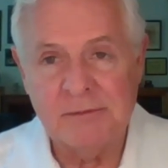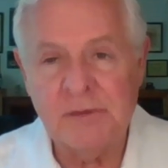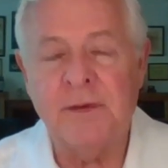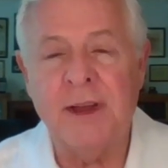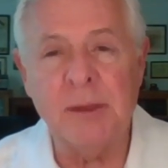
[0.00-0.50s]

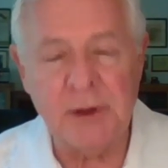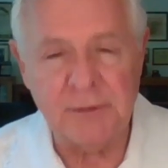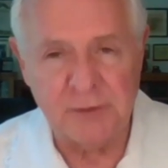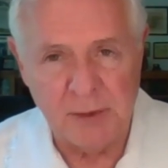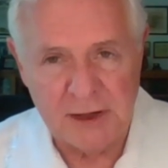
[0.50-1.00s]
develop
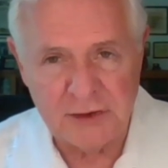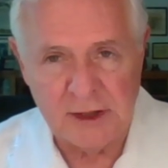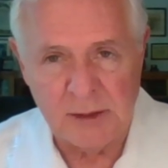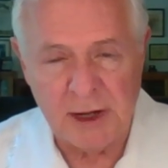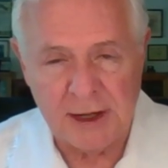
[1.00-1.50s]

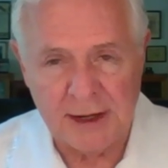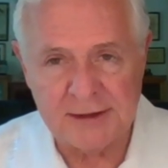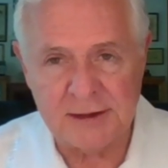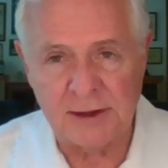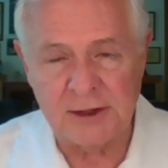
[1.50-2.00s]
information about
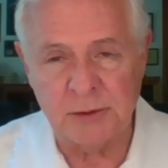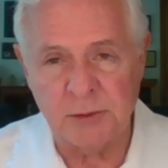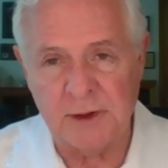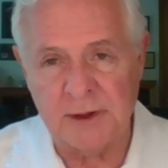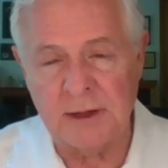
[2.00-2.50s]
isolation
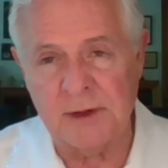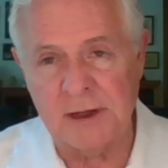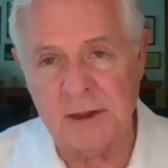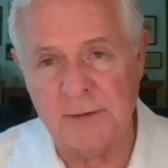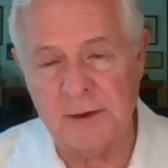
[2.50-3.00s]
with a given
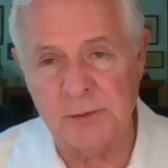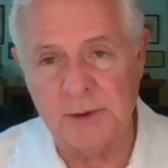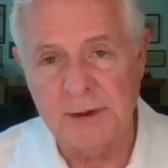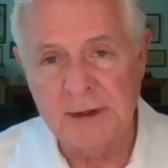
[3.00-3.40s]
individual,